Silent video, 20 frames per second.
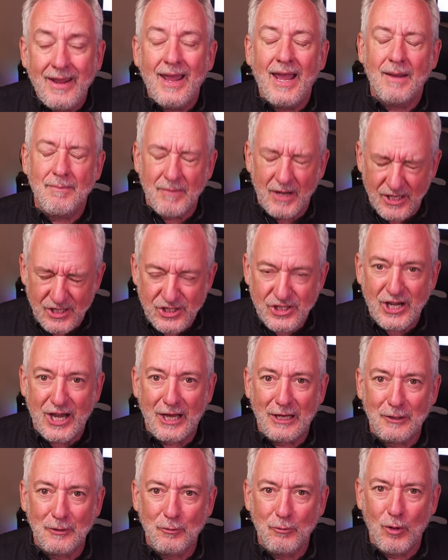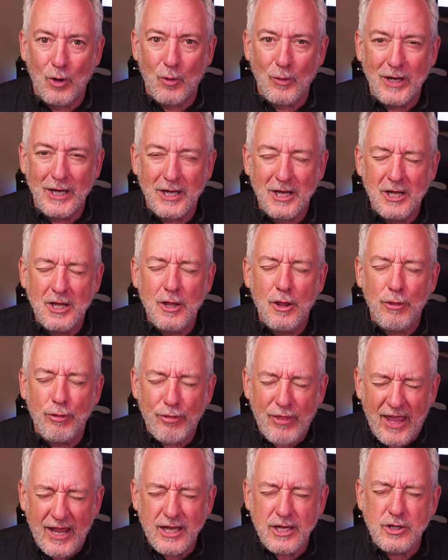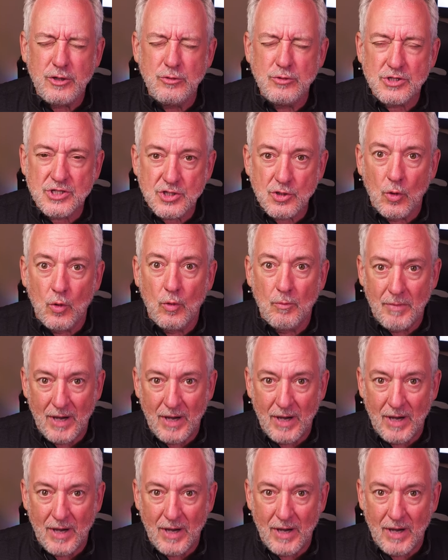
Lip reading: and my channel growing. Thank you so